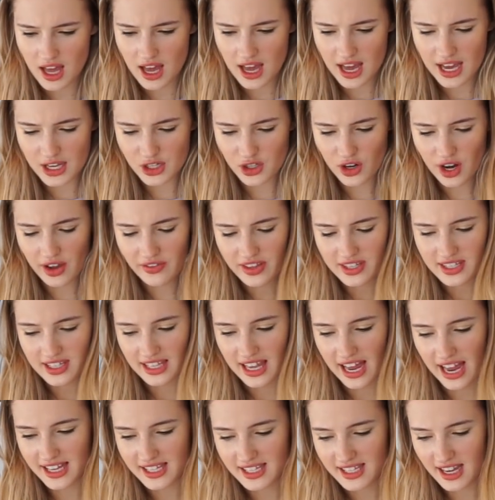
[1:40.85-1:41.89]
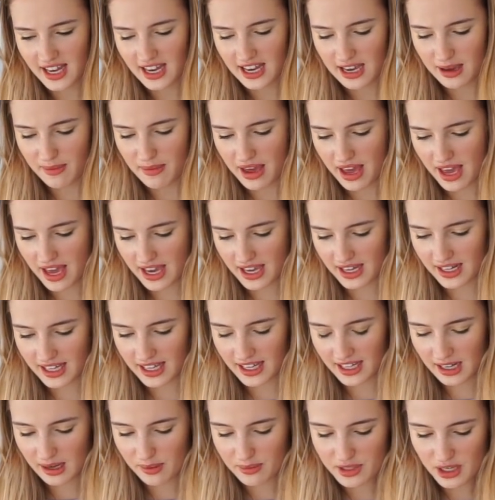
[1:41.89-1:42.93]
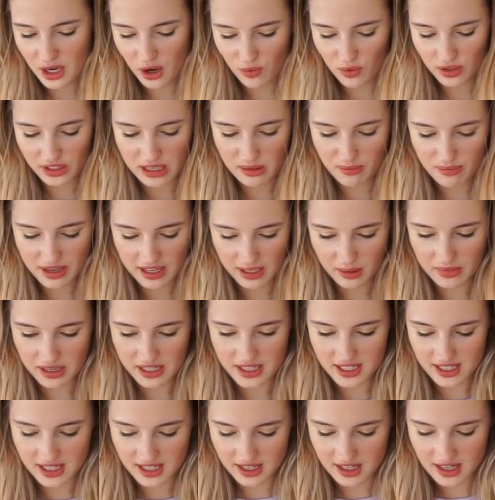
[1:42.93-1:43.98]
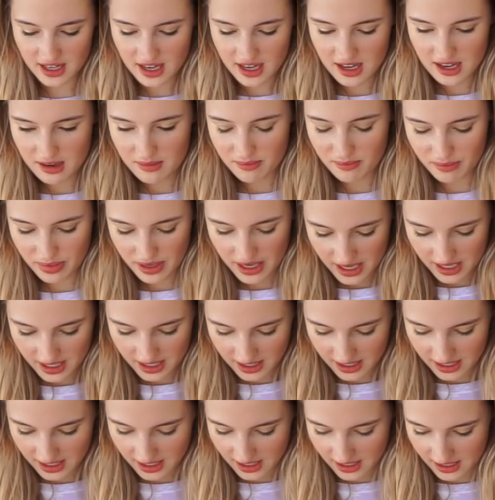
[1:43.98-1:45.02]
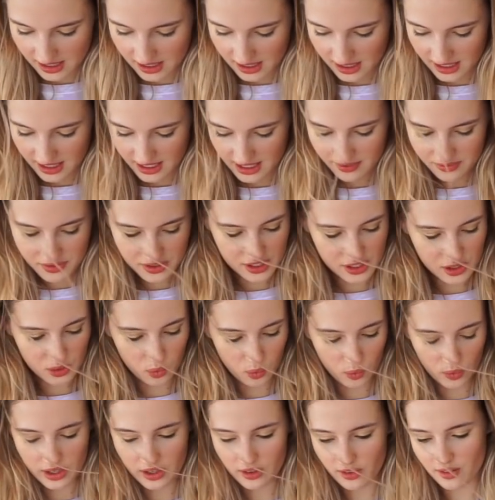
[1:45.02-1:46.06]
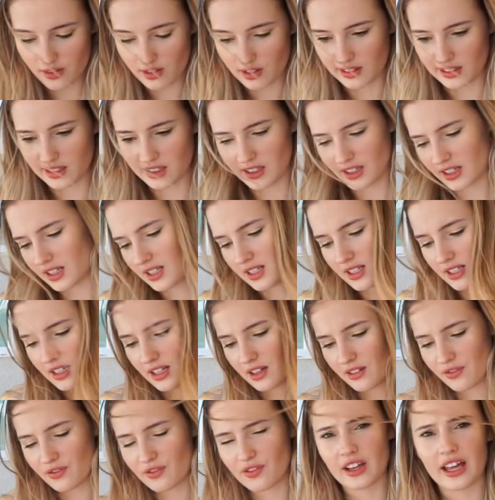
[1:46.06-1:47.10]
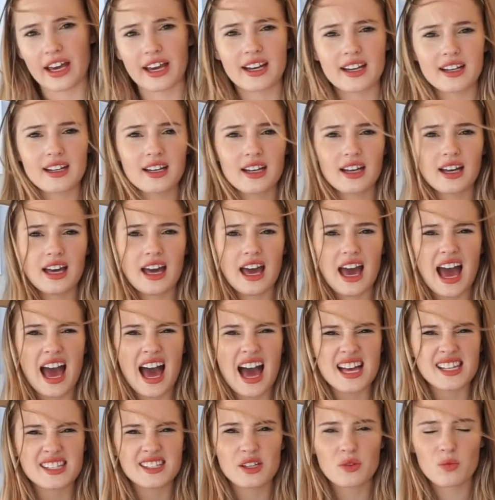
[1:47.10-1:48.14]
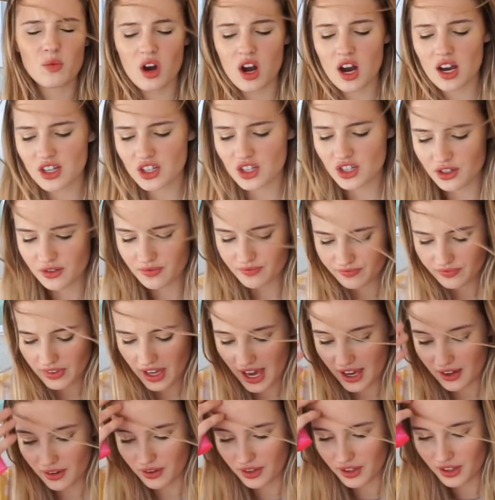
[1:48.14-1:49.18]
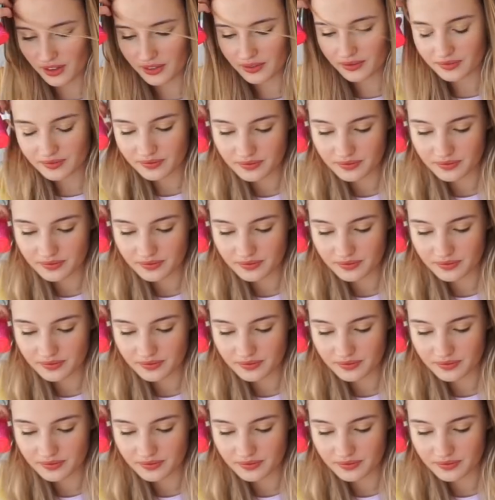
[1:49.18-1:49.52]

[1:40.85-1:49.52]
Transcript: I tried this last time and it comes out really pigmented, but it gives this weird look of like acid wash. I don't know.